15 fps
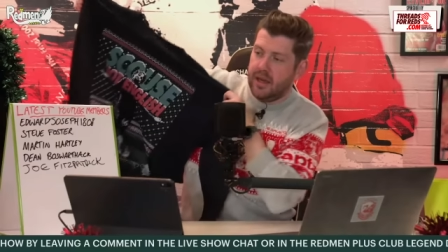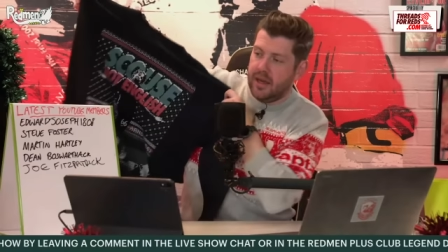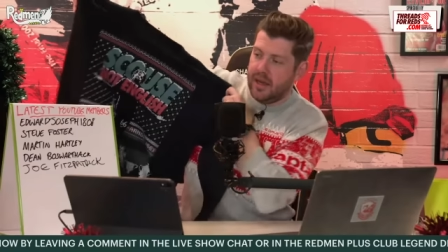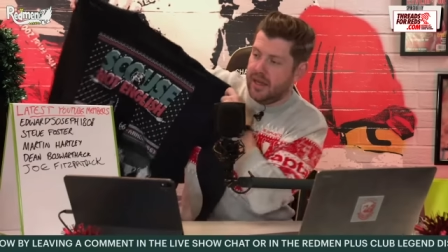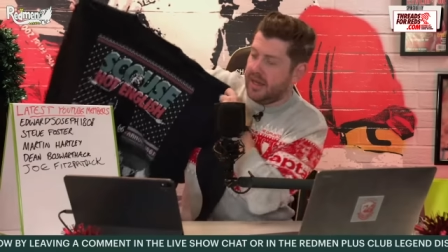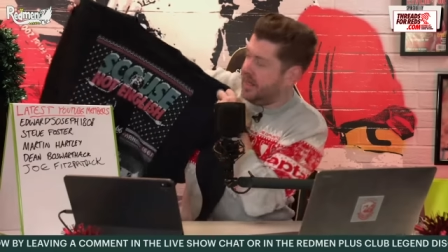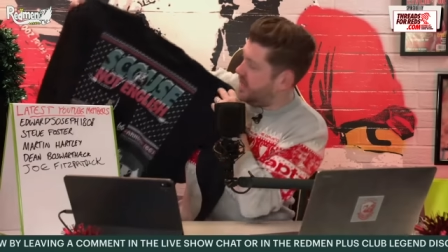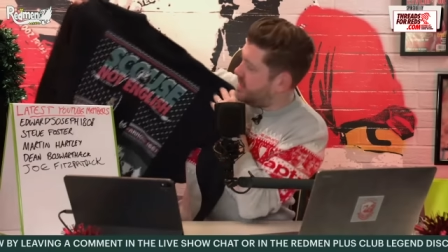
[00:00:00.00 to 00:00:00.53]

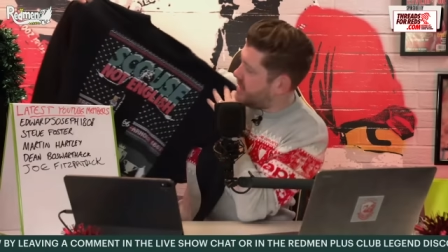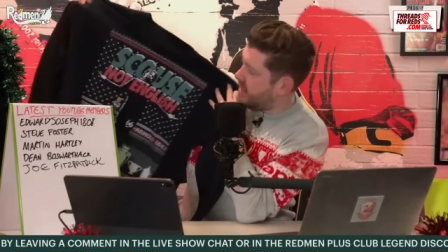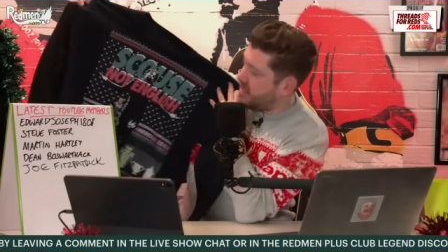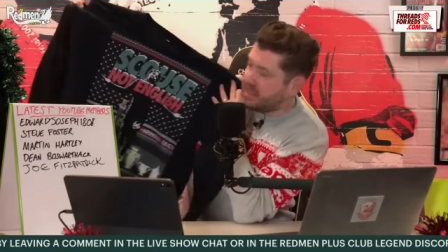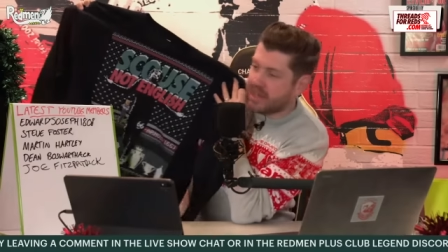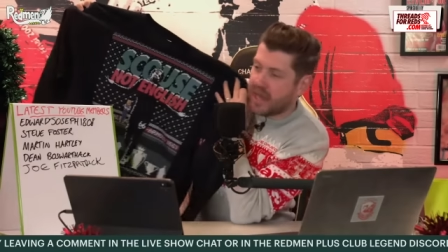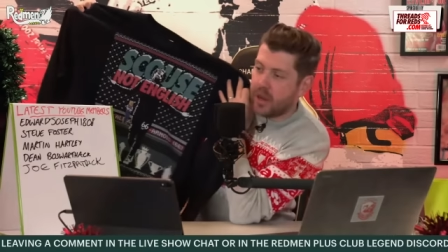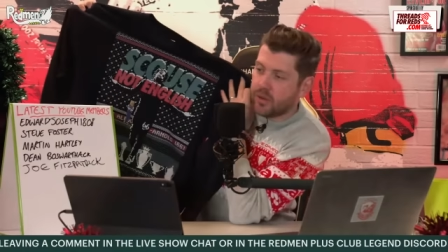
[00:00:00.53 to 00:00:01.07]
It is a
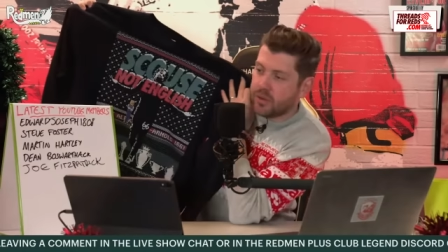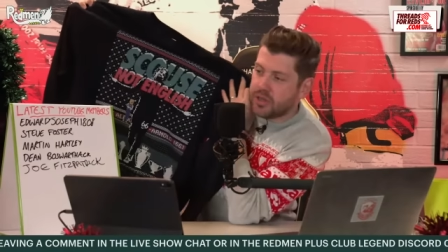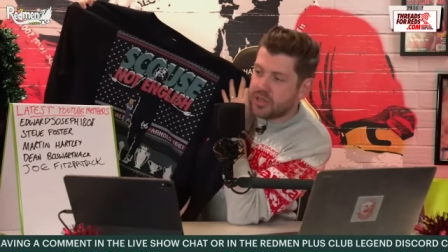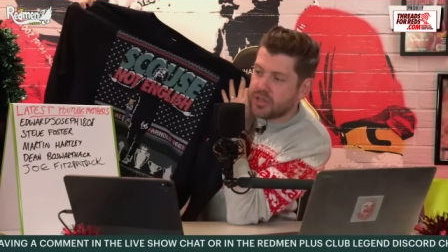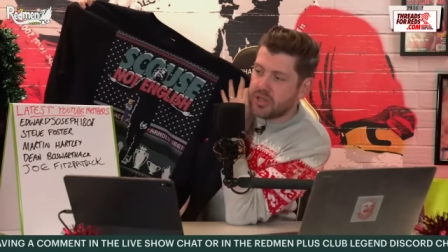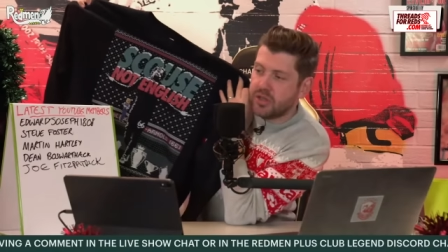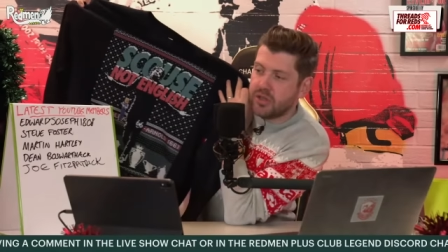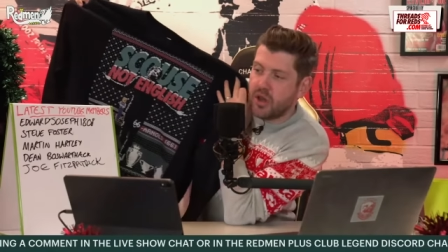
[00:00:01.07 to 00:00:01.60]

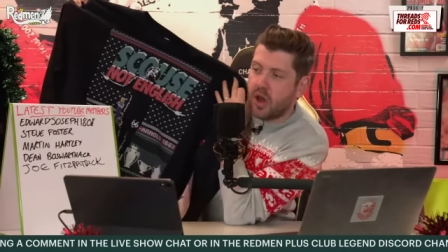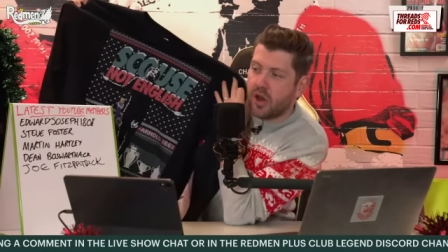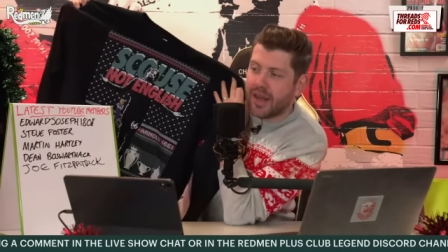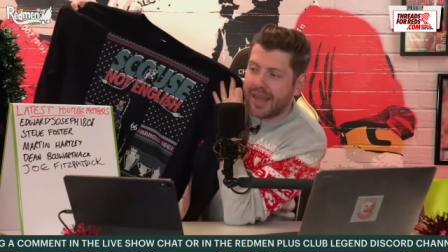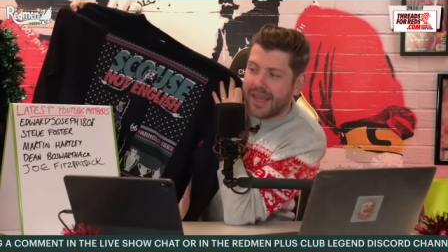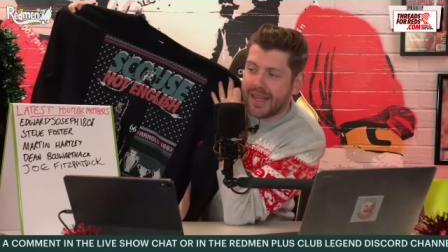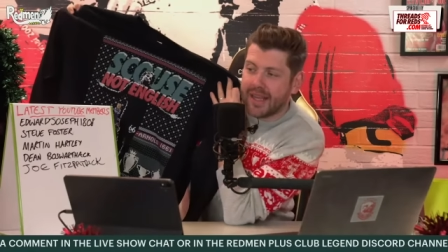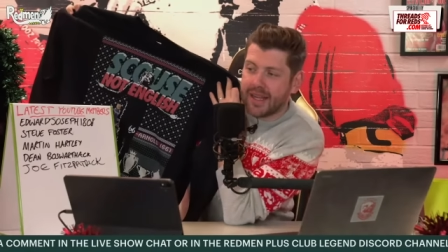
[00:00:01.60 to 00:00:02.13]
Scouse Not
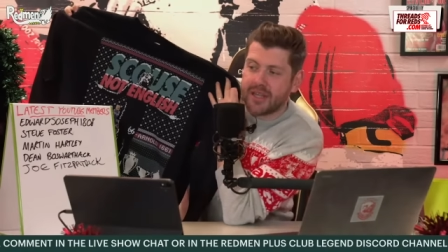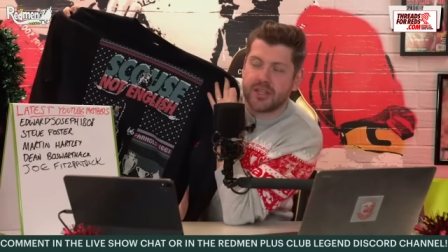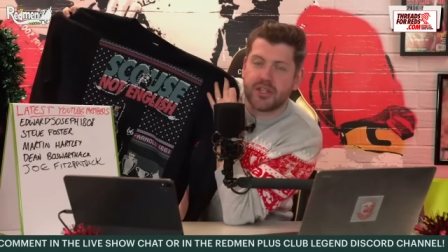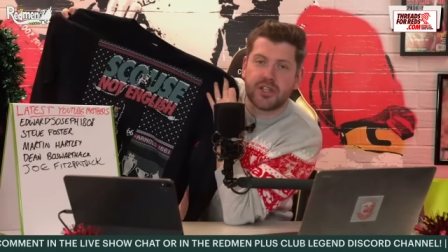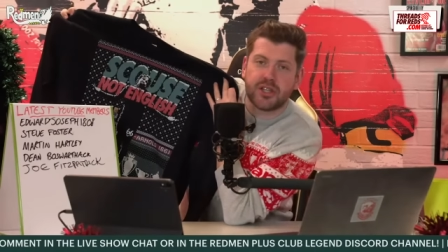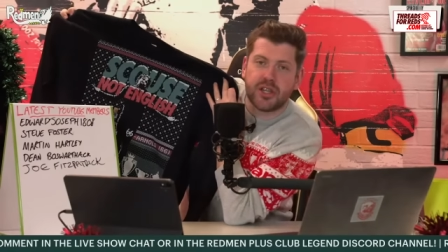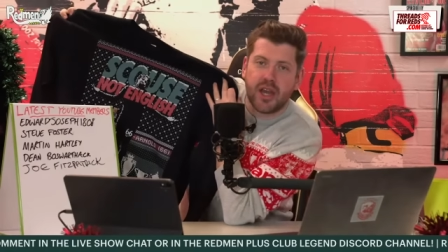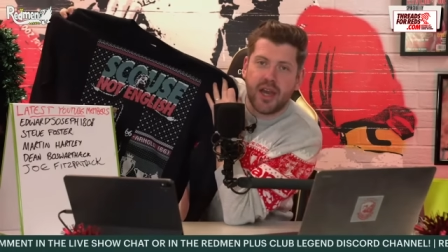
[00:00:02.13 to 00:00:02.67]

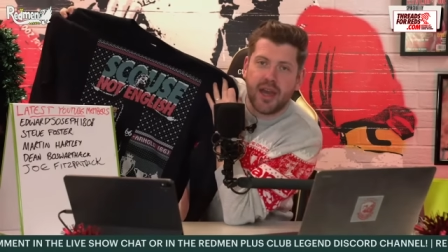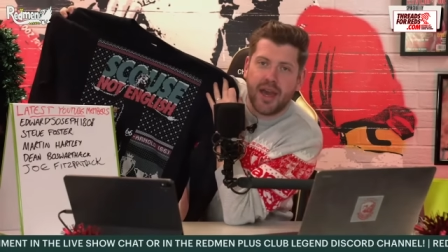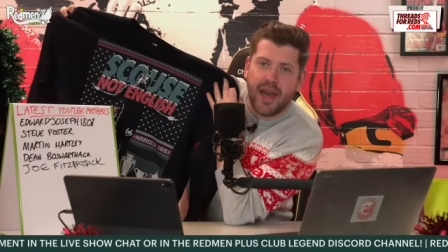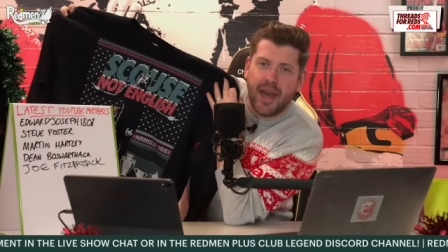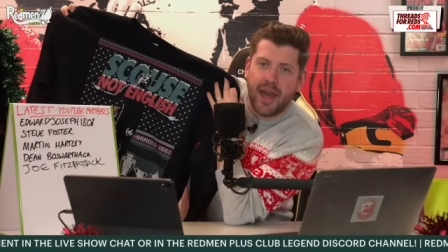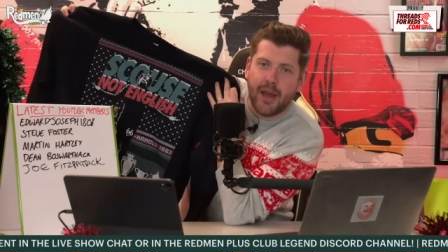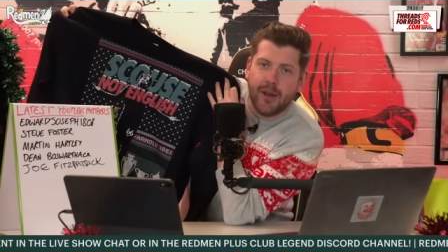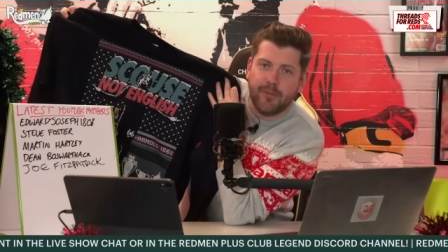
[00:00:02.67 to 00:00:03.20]
English
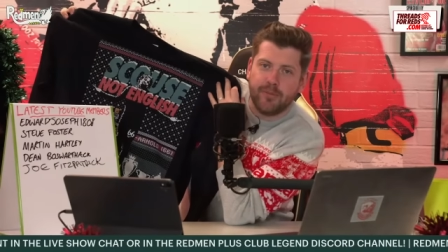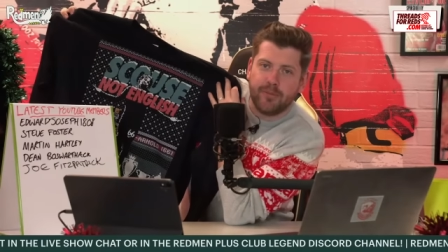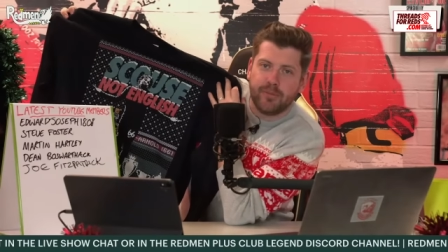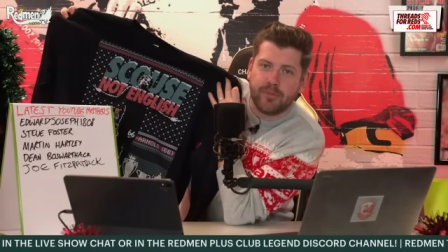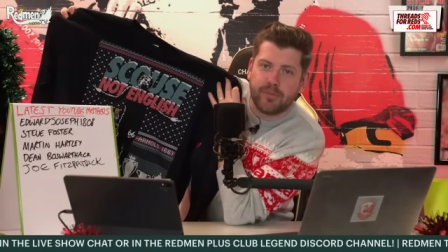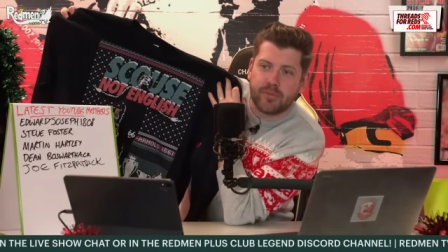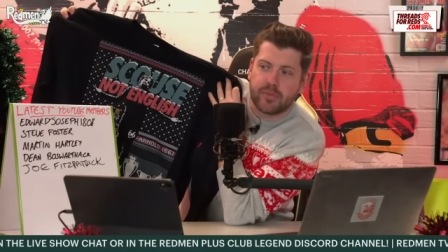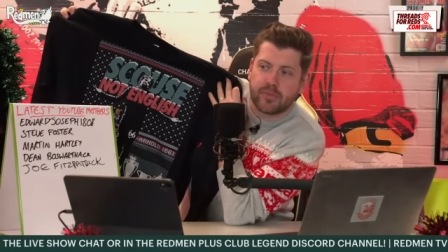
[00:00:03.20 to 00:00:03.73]

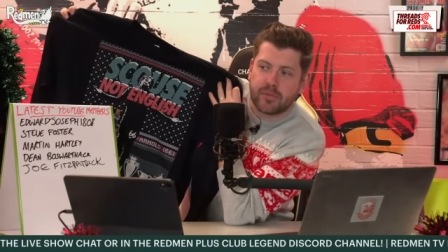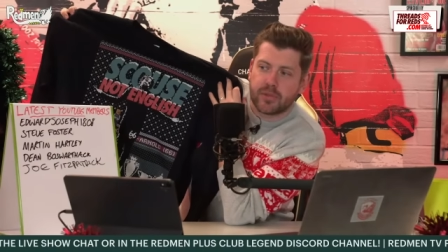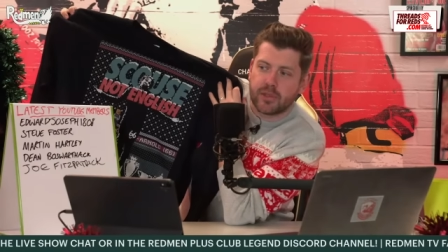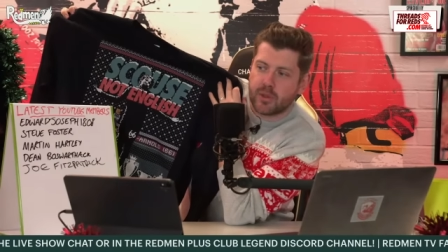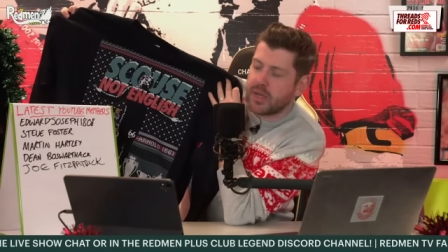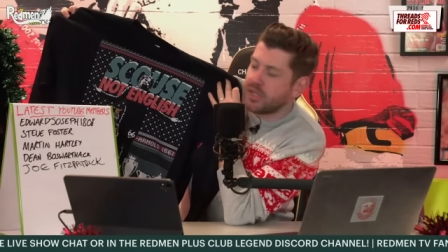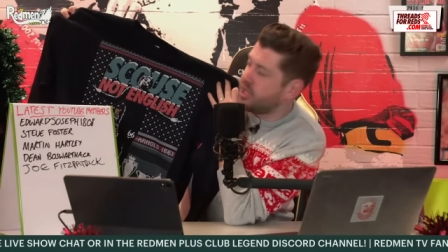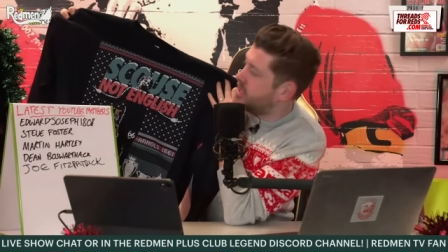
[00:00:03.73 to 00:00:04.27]

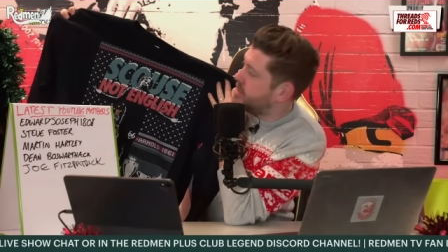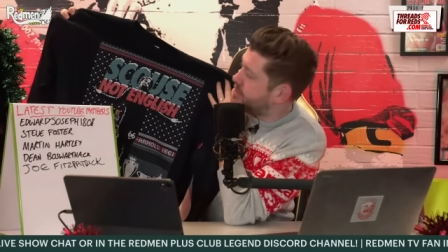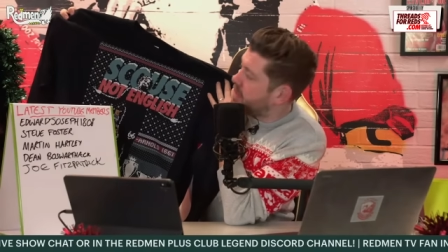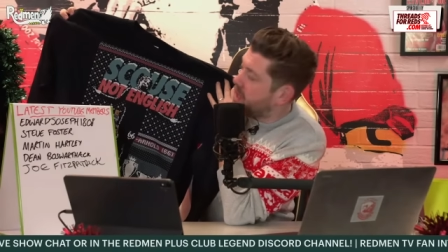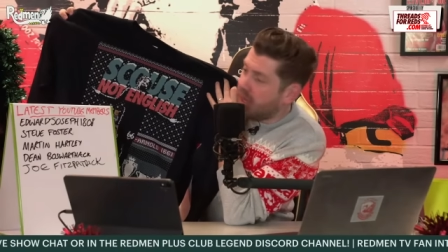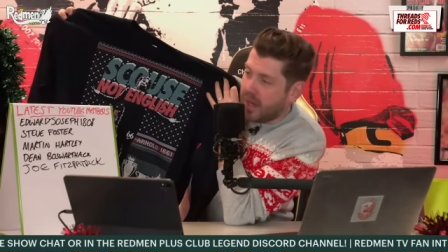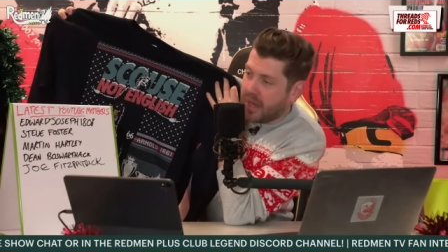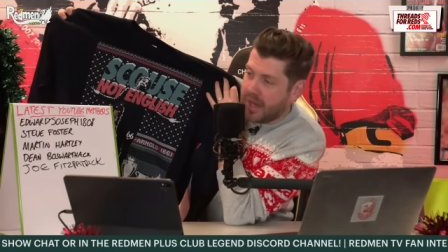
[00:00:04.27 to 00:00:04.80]
sweatshirt.
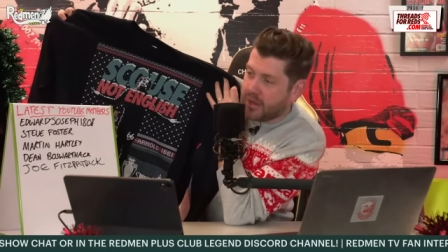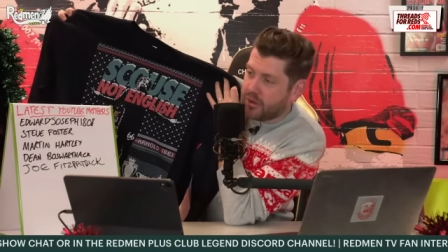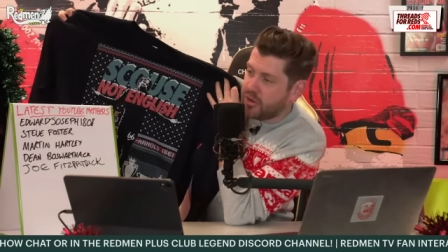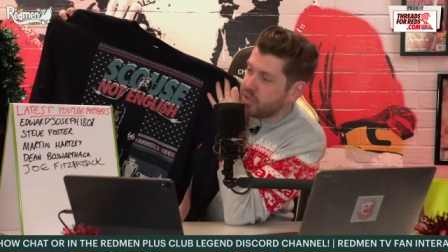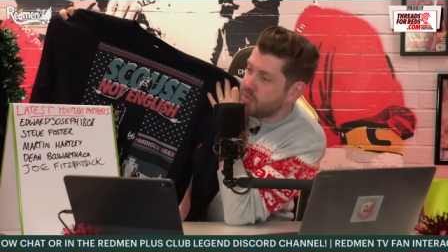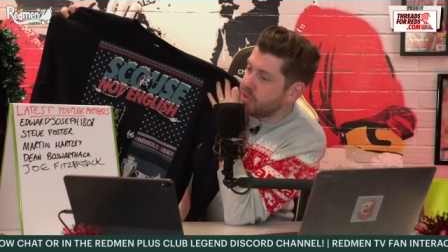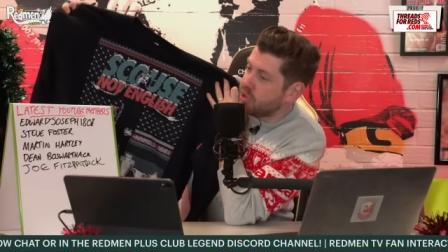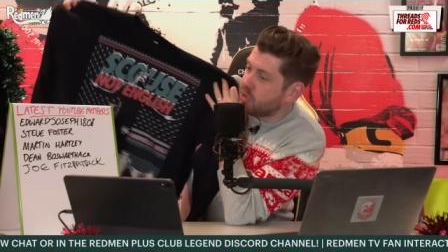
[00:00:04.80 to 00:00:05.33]

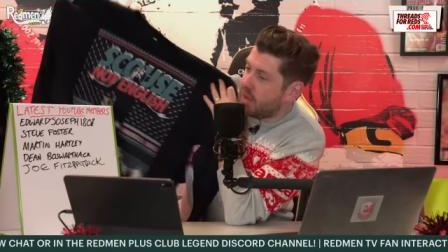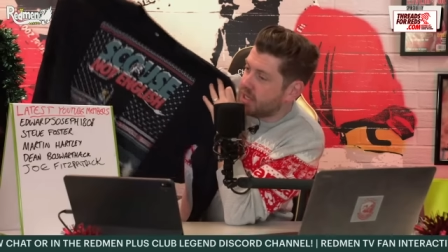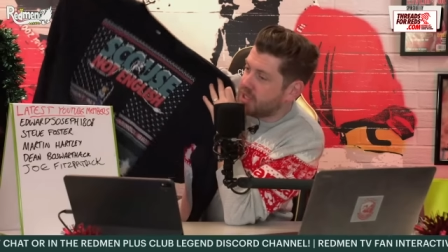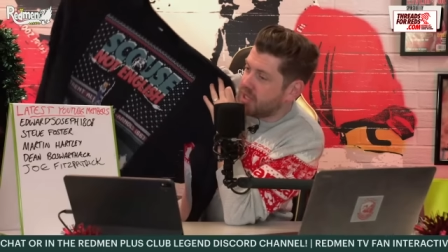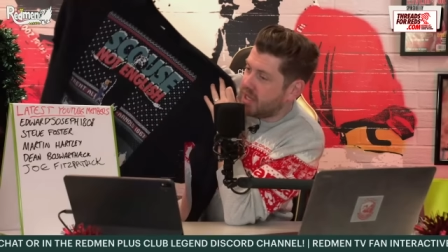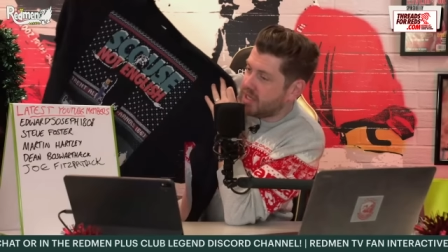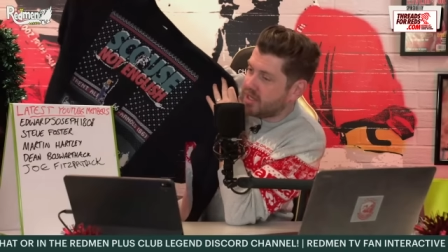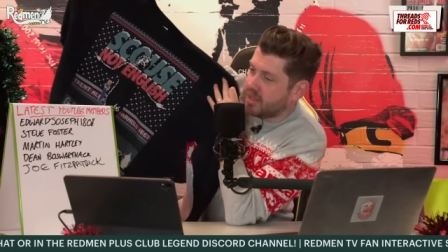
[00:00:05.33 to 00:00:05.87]
Christmas sweatshirt.
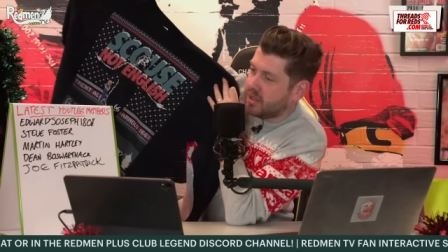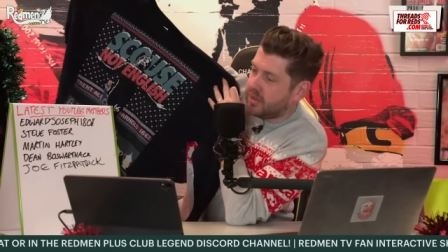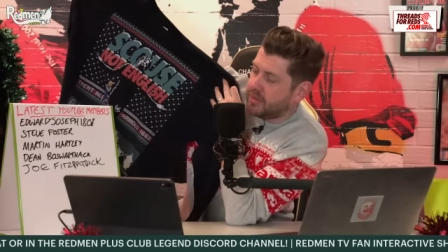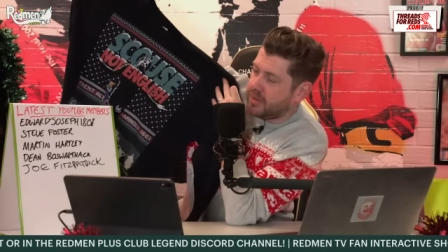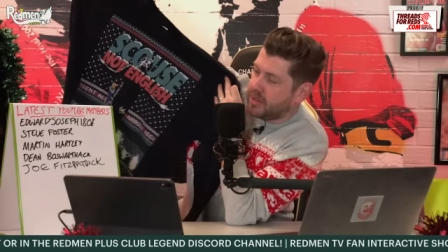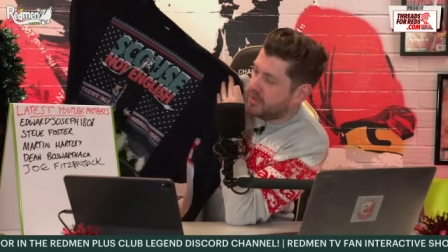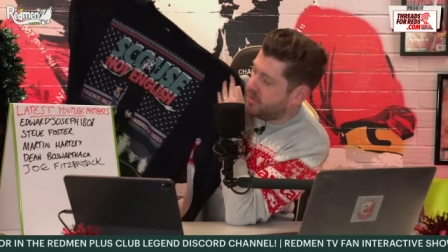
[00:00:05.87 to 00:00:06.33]
It's got a bit of